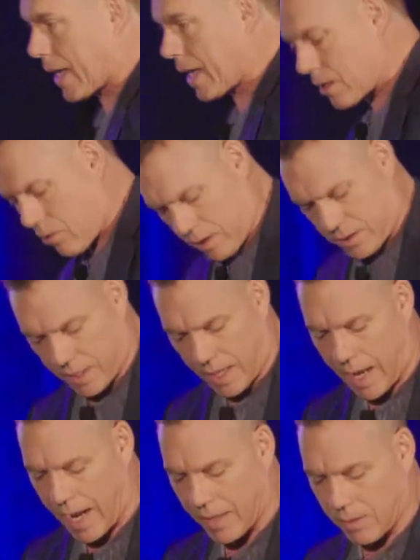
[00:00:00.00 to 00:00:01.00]
I get known as the
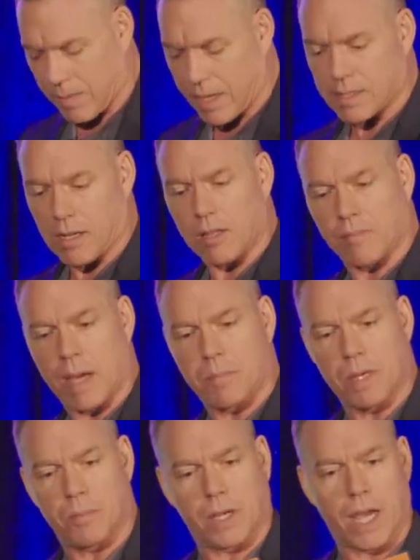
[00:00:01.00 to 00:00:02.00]
guy that makes all of my
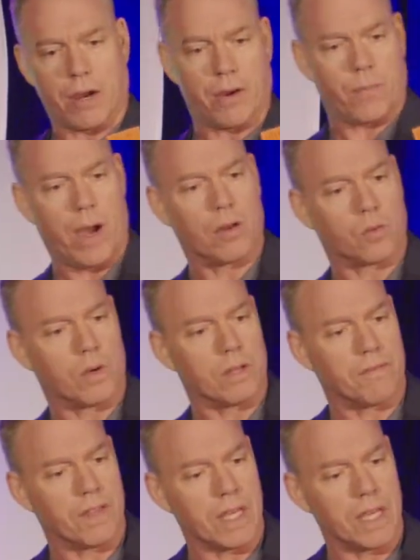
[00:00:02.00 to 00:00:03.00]
people carry around
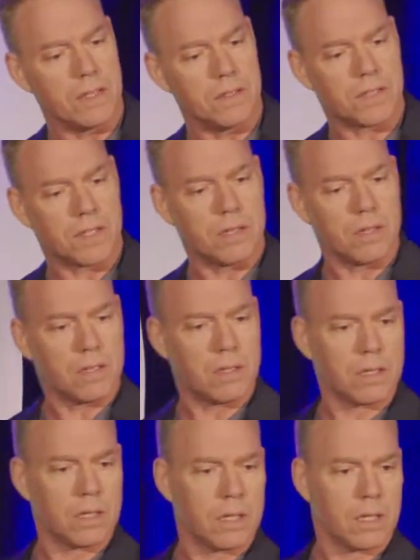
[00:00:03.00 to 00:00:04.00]
one of these.
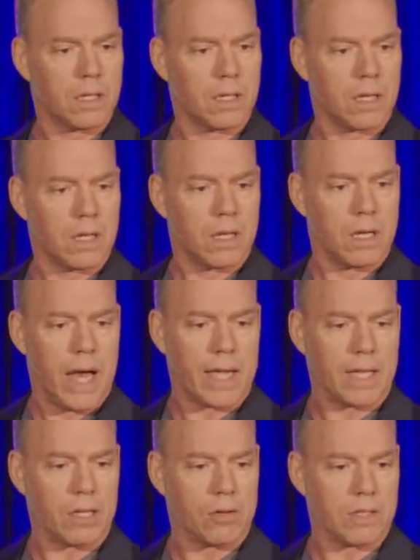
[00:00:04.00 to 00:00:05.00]

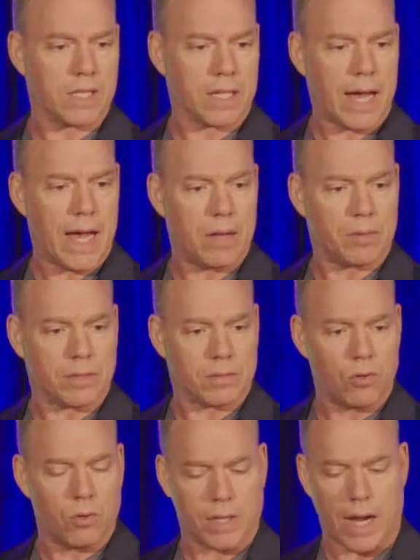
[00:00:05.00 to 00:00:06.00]
I get known as the guy with the
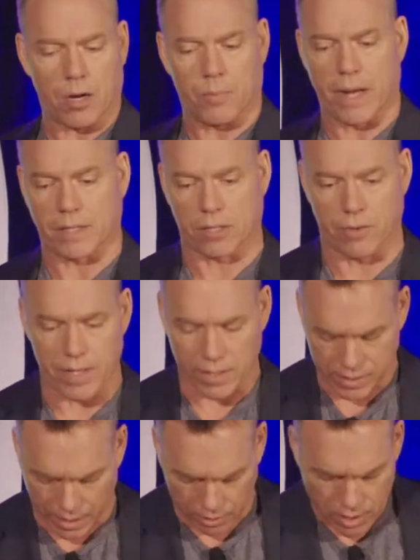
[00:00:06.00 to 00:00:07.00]
cool chiropractic
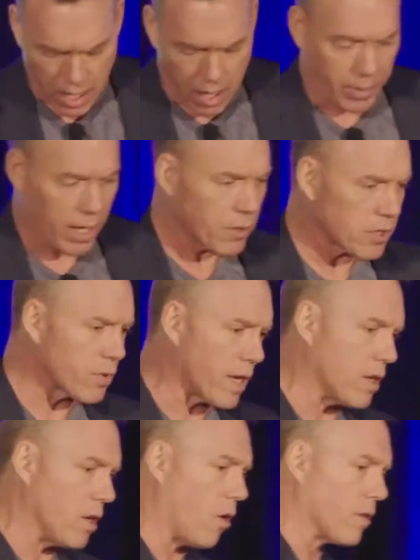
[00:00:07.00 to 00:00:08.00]
training center, but I also
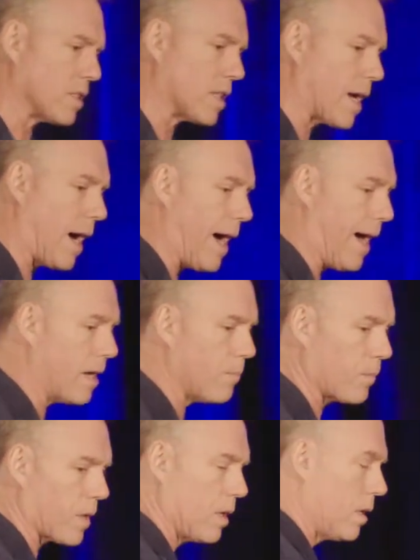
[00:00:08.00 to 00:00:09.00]
get known as the
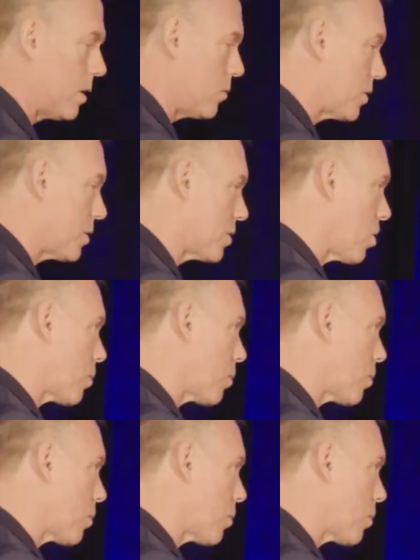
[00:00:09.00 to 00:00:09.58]
guy with the